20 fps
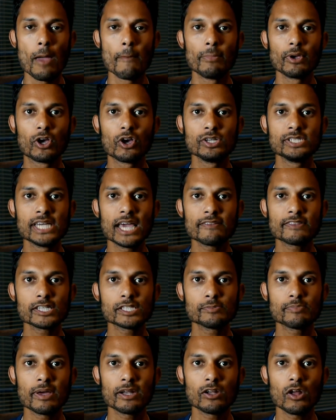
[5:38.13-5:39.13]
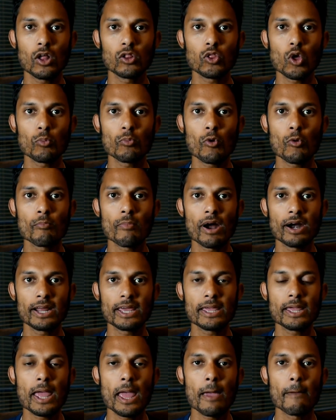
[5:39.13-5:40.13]
because you have to spend a lot more
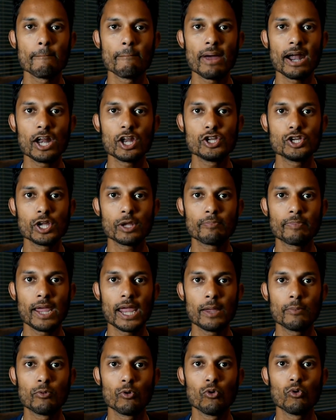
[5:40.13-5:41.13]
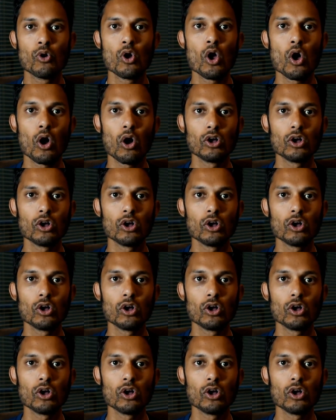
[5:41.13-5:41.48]
money managing people,